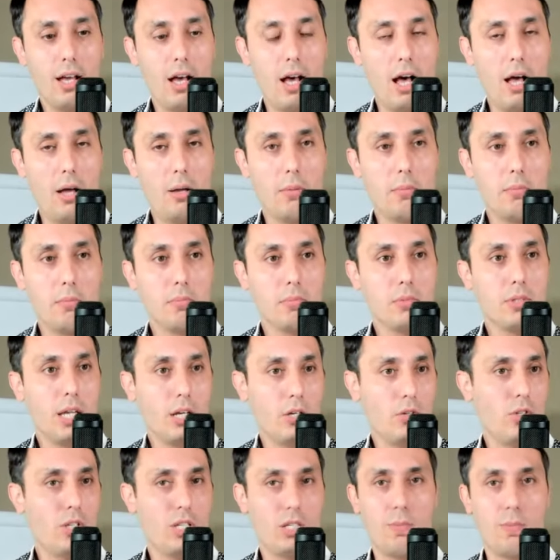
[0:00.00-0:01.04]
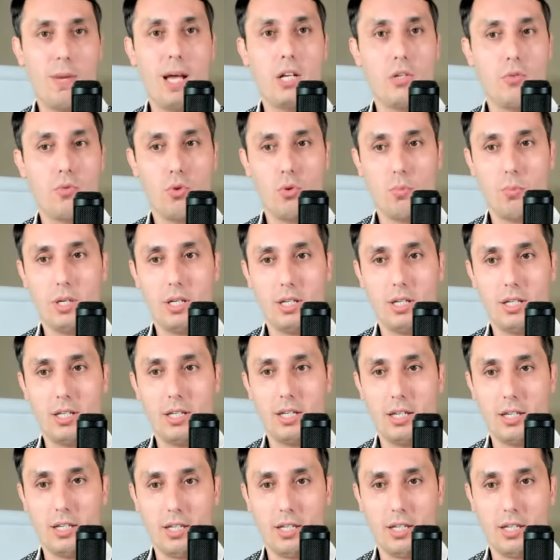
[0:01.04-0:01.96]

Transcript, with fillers: um, can you dispatch for me?